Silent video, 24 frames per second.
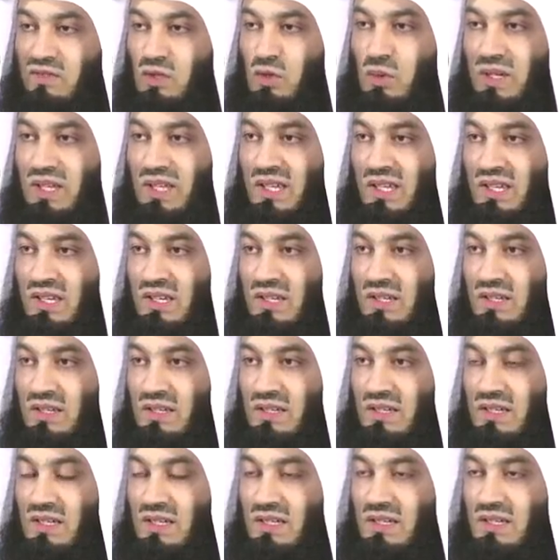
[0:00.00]
viewing
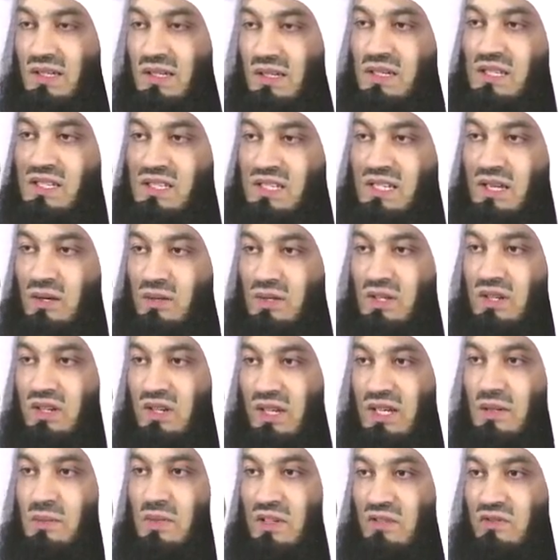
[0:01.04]
here in
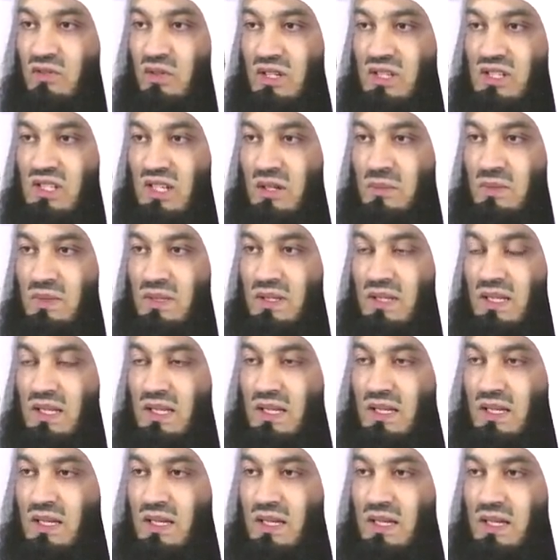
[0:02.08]
Saudi Arabia, for
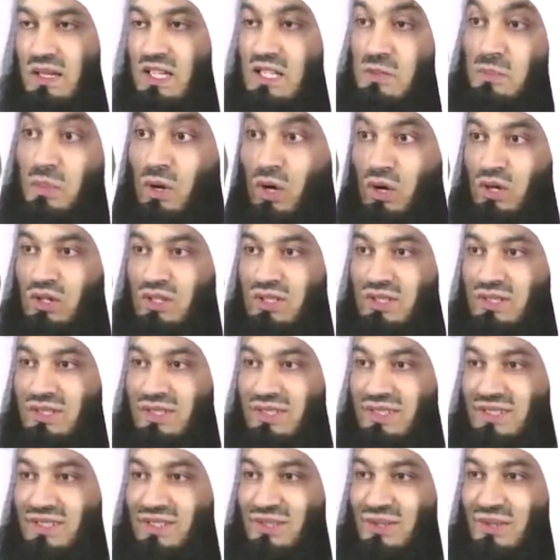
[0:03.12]
example, it's
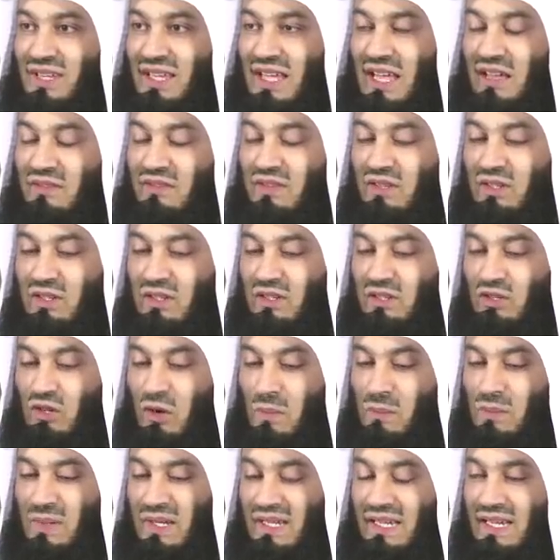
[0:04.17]
blocked. So they have a
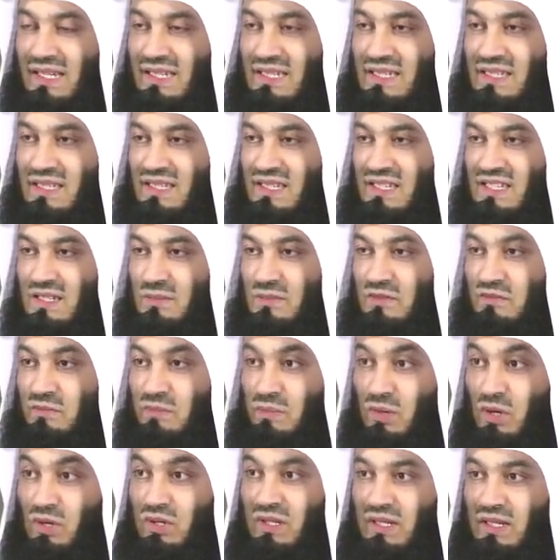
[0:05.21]
complicated
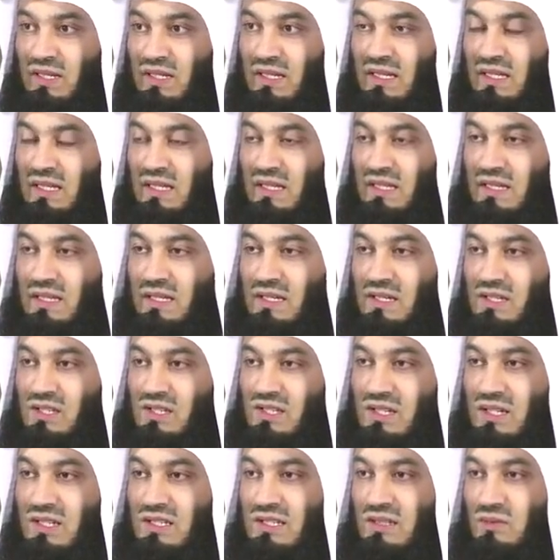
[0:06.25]
system of blocking
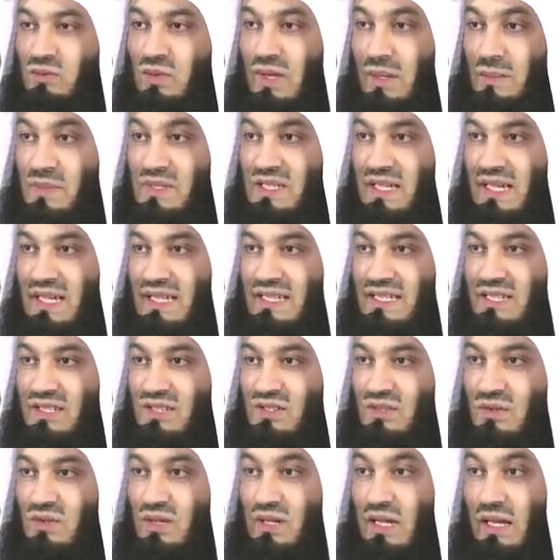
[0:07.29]
certain
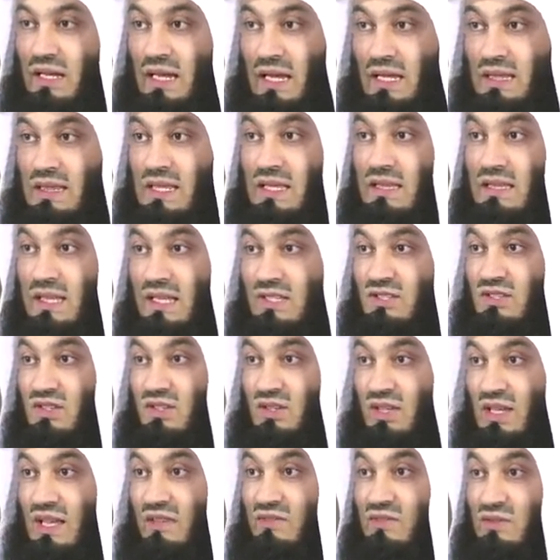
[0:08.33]
websites and so on. And I think
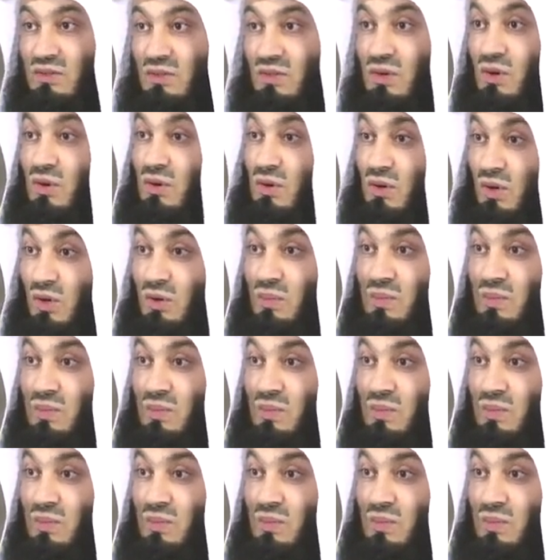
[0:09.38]
that's going to have to go